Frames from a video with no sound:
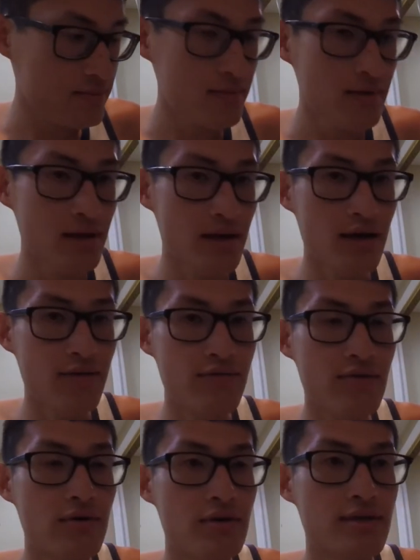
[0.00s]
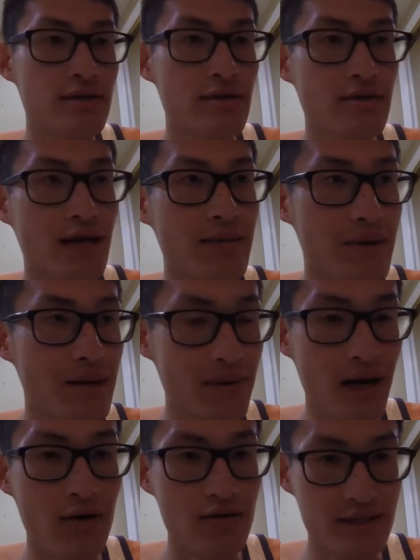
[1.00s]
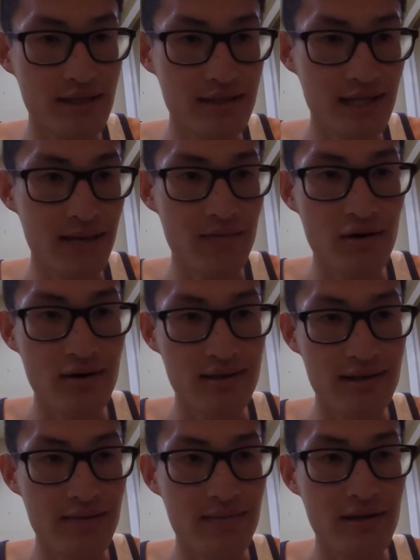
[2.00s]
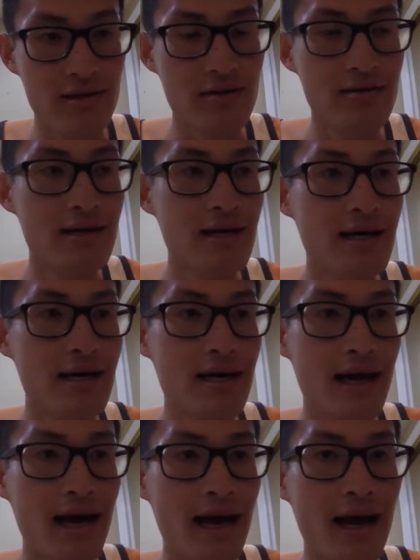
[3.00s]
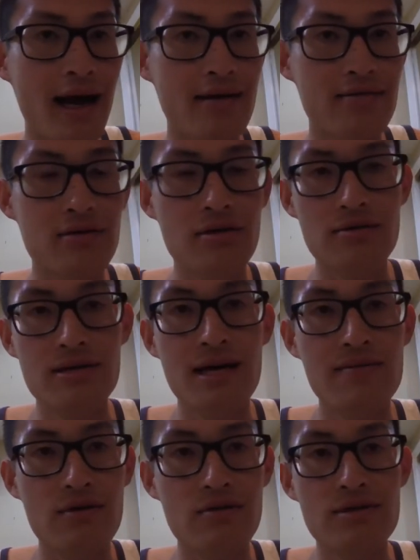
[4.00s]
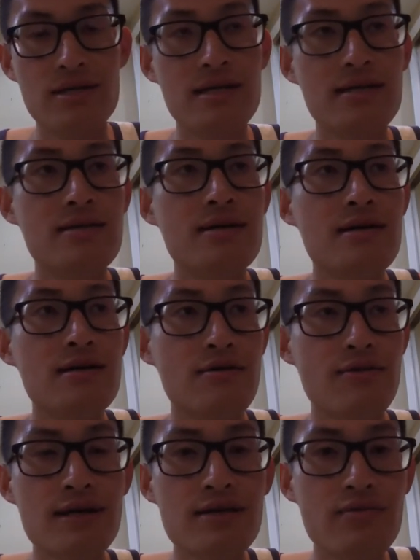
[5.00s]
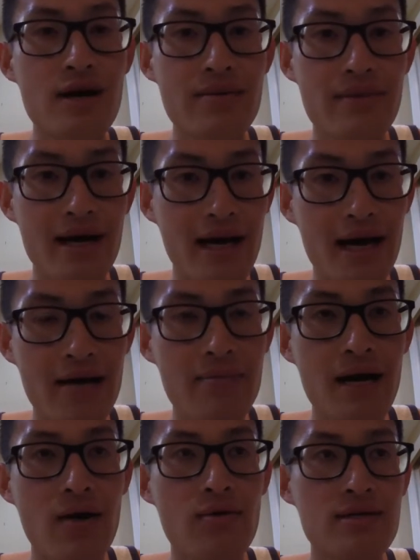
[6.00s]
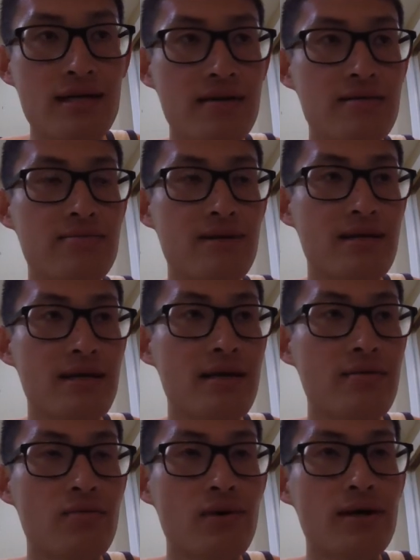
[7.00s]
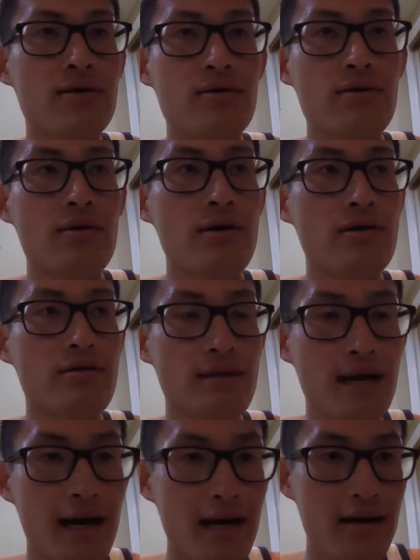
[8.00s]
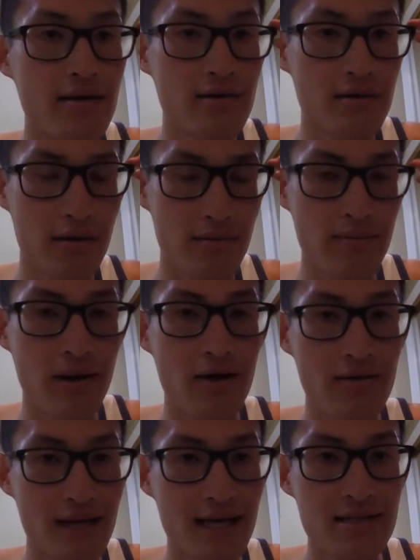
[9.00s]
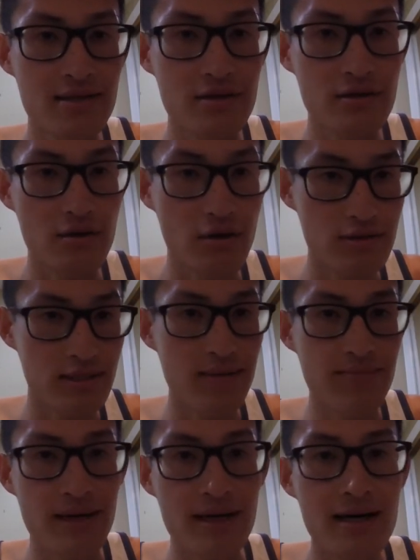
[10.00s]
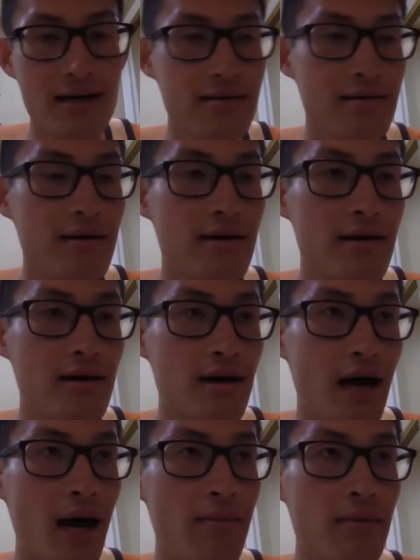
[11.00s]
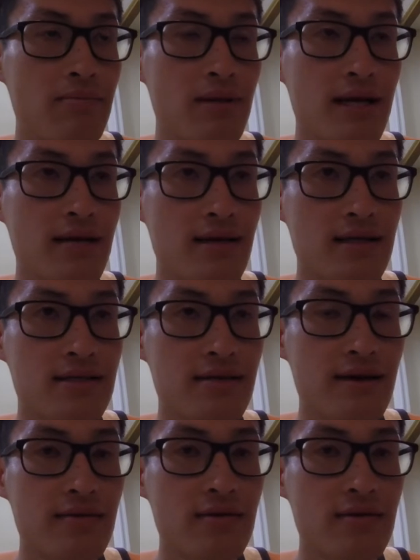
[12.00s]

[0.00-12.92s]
Yeah, of course, like my powers just keep going up, as time goes on. The reason why my eye powers has been getting weaker, or the eye power glass, goes up, because I've been playing lots of games,